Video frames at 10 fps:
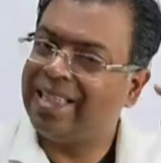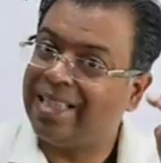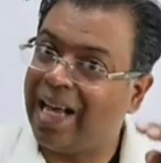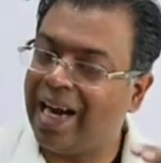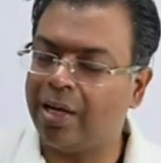It's
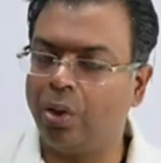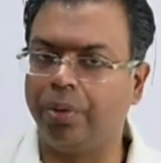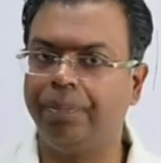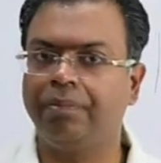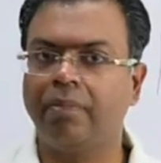that
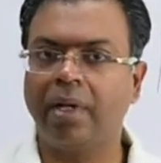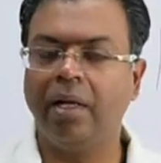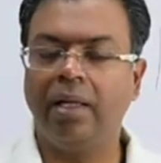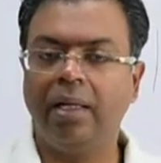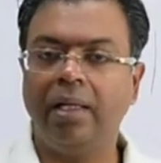low.
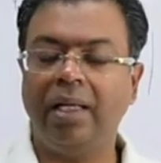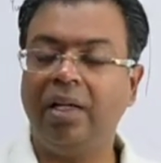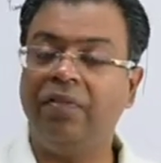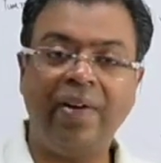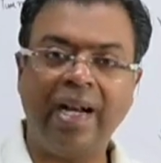
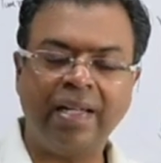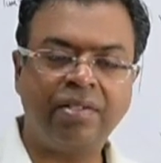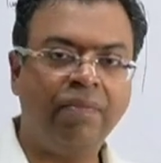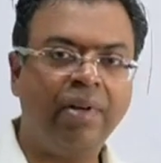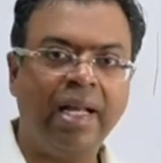In fact,
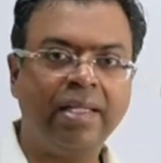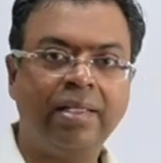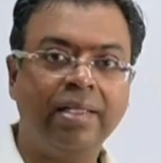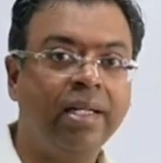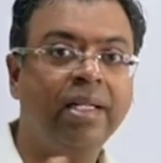if someone has
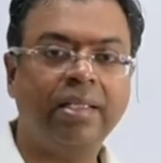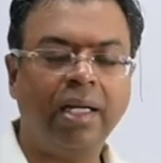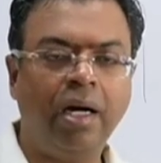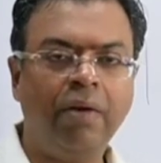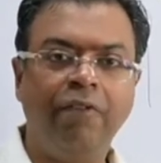a cesarean
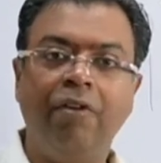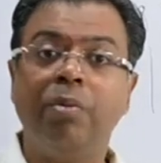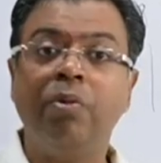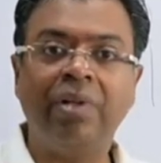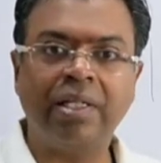scar, we will
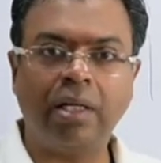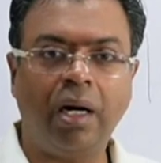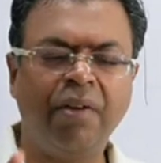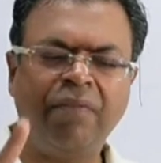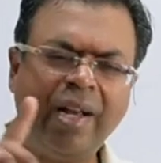remove that
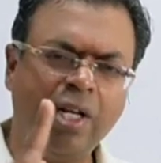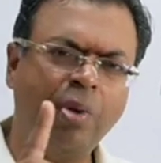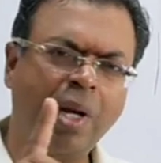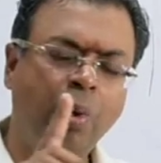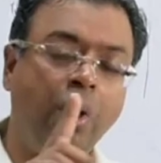scar and finally
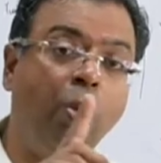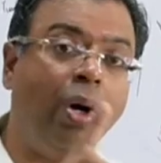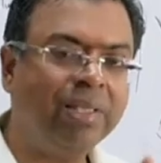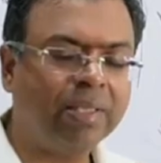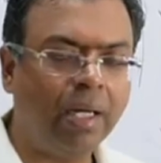you will have only
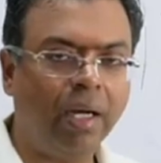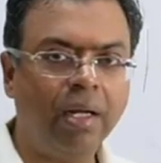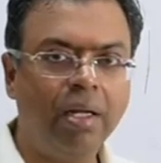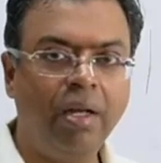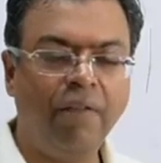one
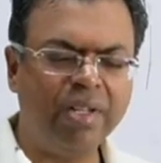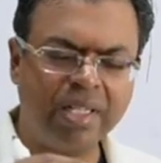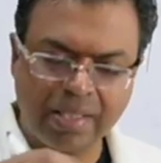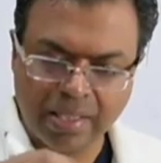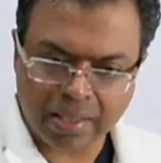scar,
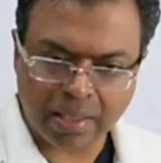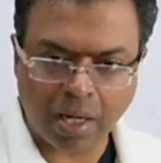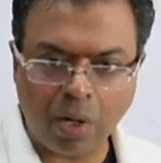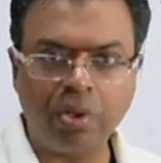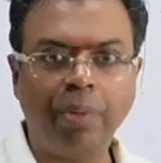which is just
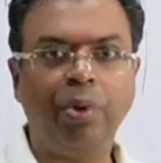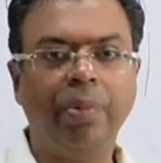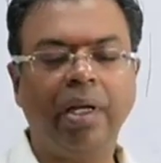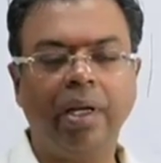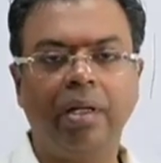around the
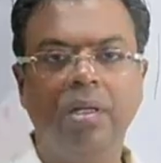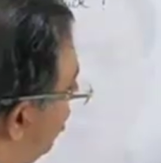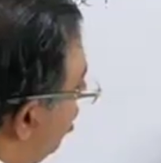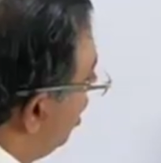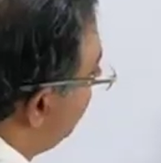pubic hair.
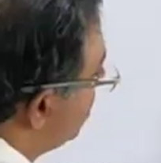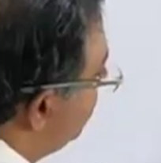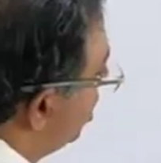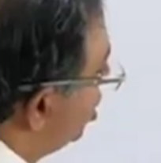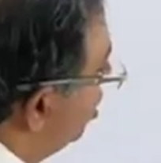We
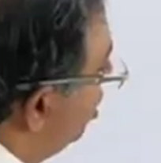always make